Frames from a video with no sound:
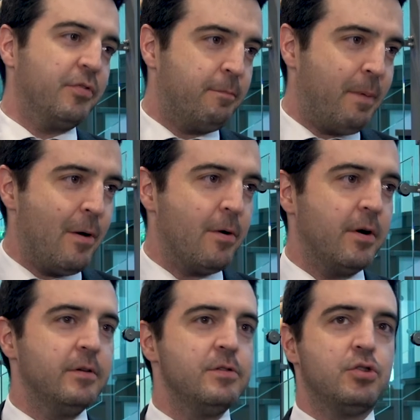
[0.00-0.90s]
of
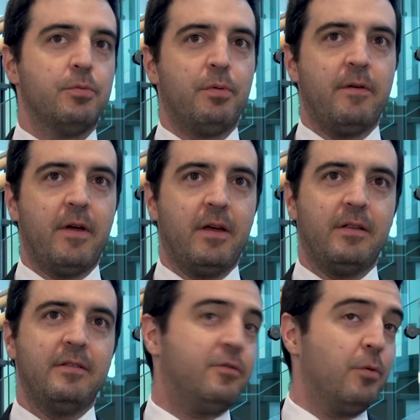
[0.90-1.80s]
power, to
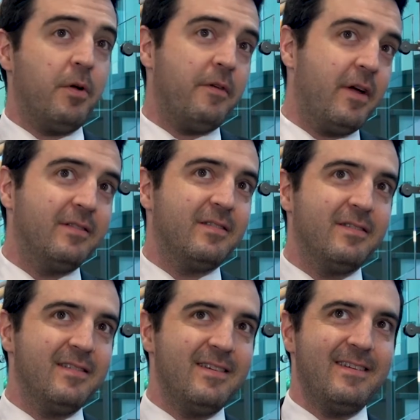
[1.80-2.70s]
prevent to prevent
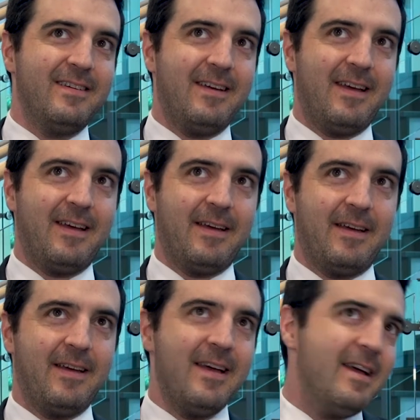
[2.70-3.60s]

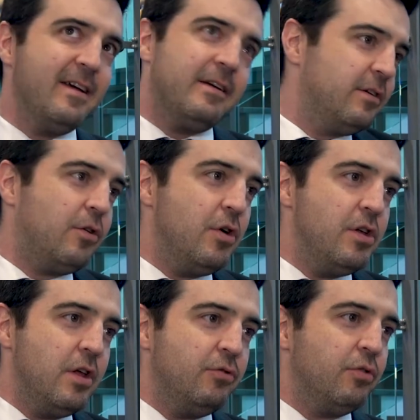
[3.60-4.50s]
uh,
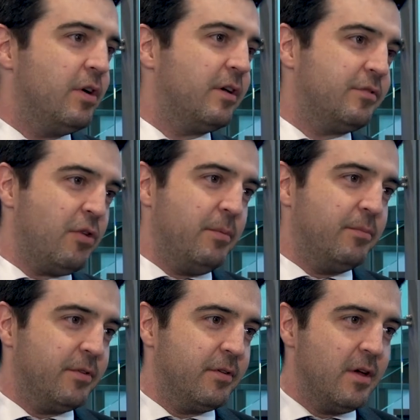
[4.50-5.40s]
going into
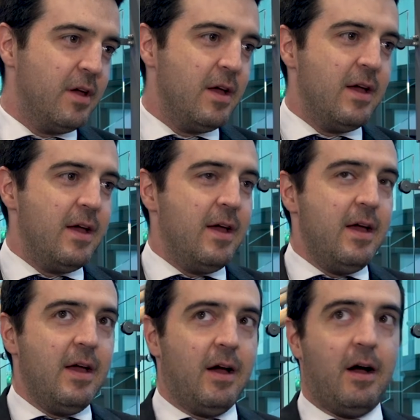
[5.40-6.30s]
extremes.
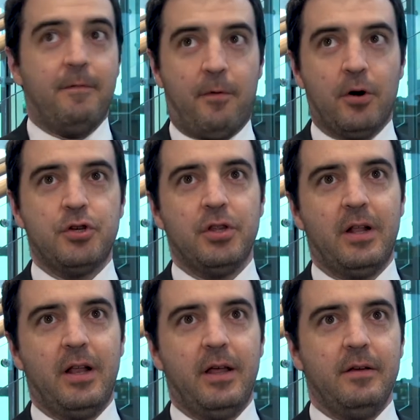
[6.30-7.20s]

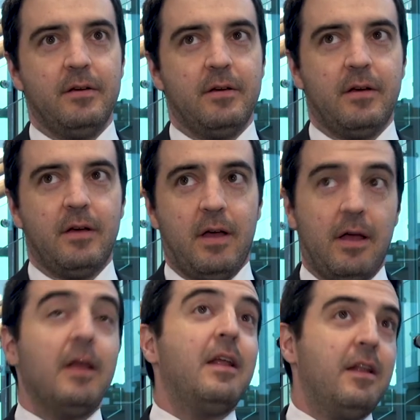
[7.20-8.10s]
Unfortunately,
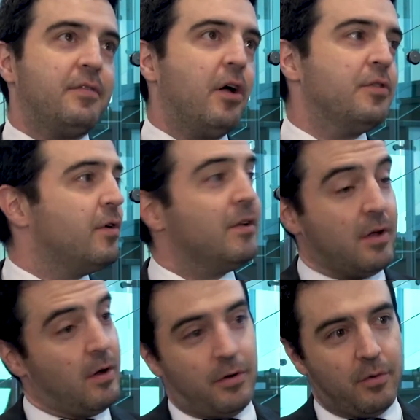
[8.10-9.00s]
it, it is also
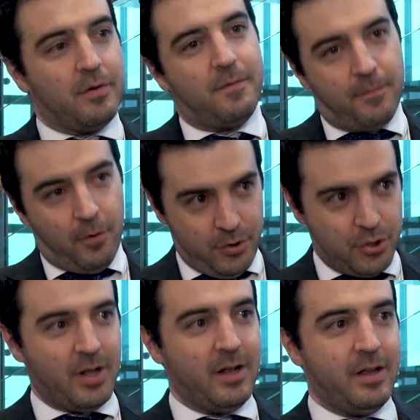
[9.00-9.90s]
a, uh, no.
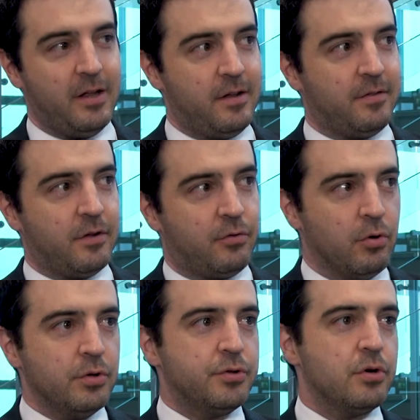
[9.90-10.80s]
Fortunately, it is a
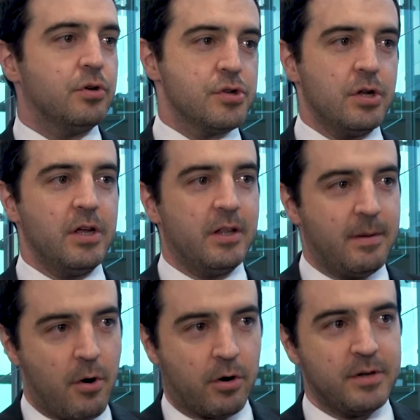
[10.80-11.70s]
tool to consolidate
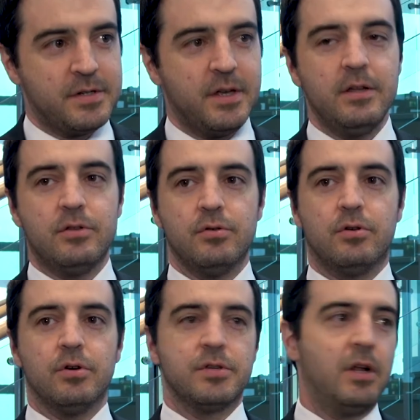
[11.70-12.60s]
democracy, to
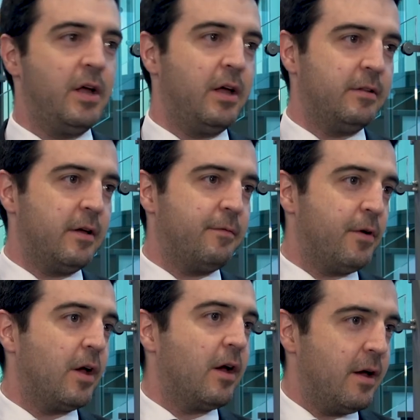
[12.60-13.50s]
consolidate uh,
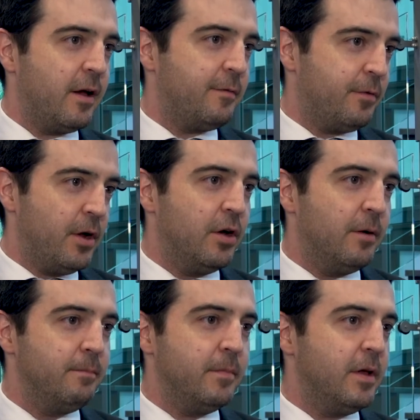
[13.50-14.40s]
free, uh, freedom
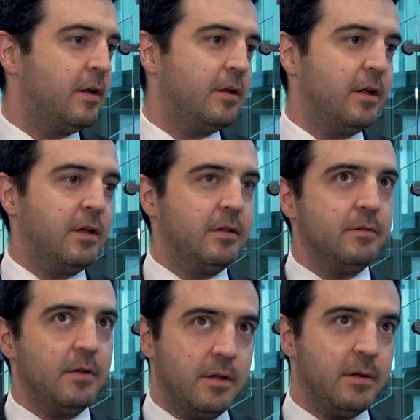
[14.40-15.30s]
in,
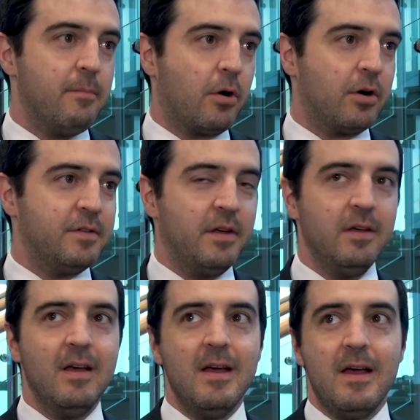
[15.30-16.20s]
in in democracy.
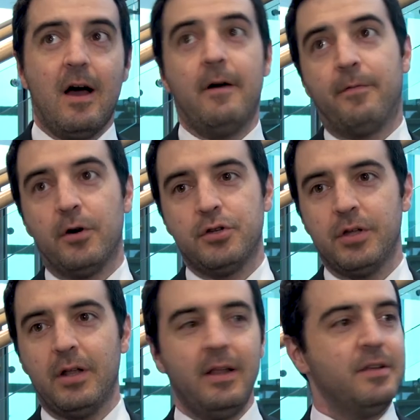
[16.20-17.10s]

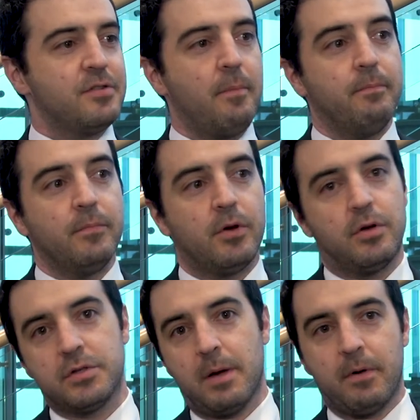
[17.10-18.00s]
Unfortunately, some
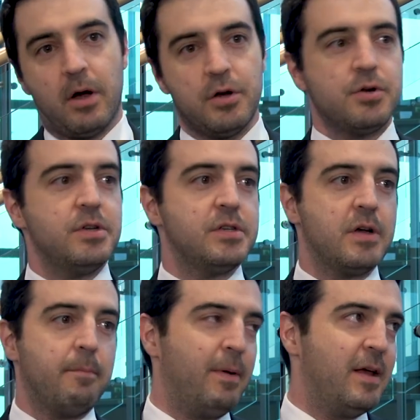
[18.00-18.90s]
some countries,
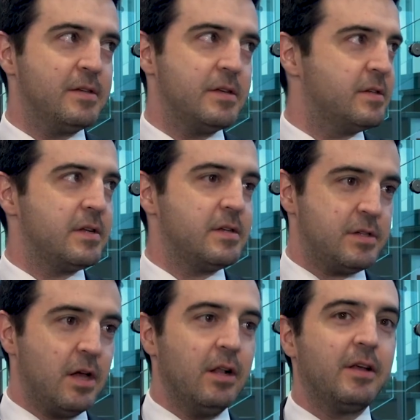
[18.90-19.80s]
some places
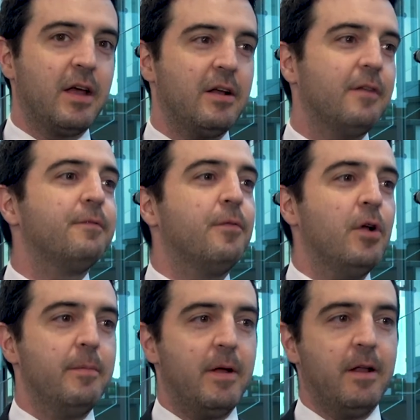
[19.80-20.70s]
still cannot
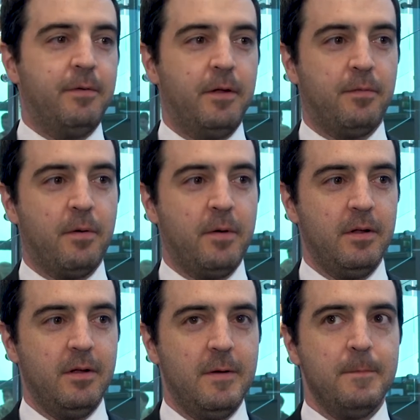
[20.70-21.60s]
fully benefit from it.
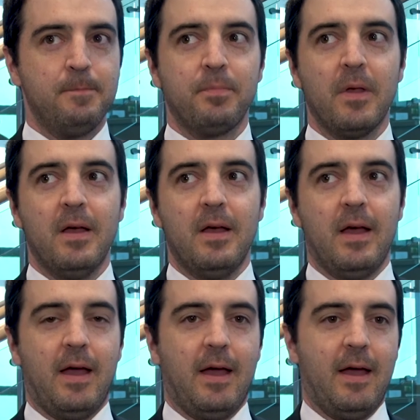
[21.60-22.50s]

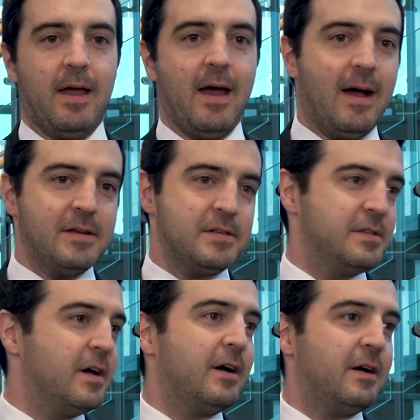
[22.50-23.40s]
Uh, as
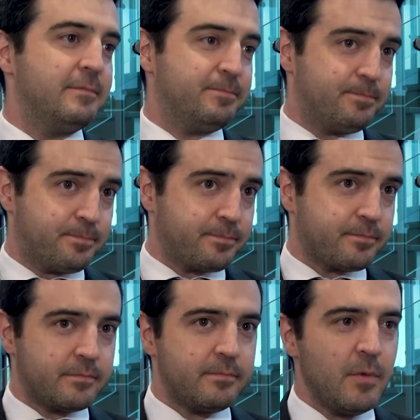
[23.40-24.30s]
the,
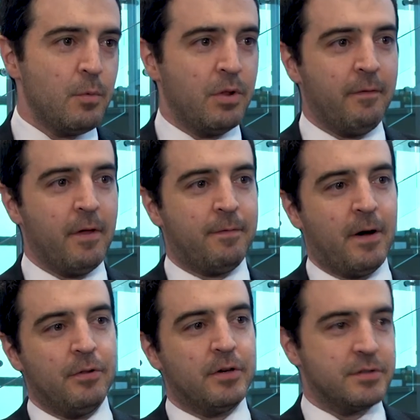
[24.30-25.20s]
one of the
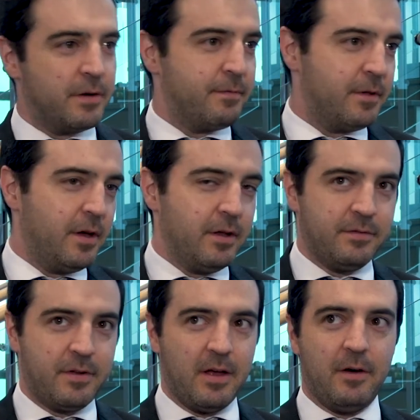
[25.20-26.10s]
founders of the,
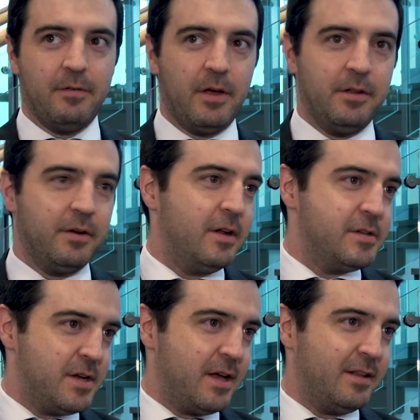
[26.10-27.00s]
of the internet
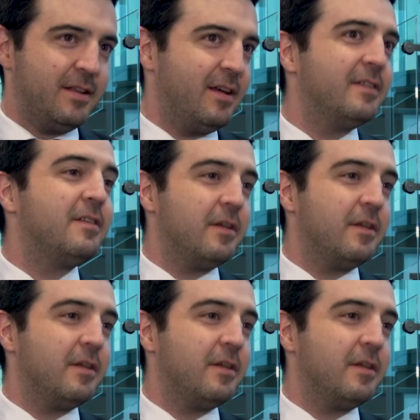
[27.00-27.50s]
said, uh,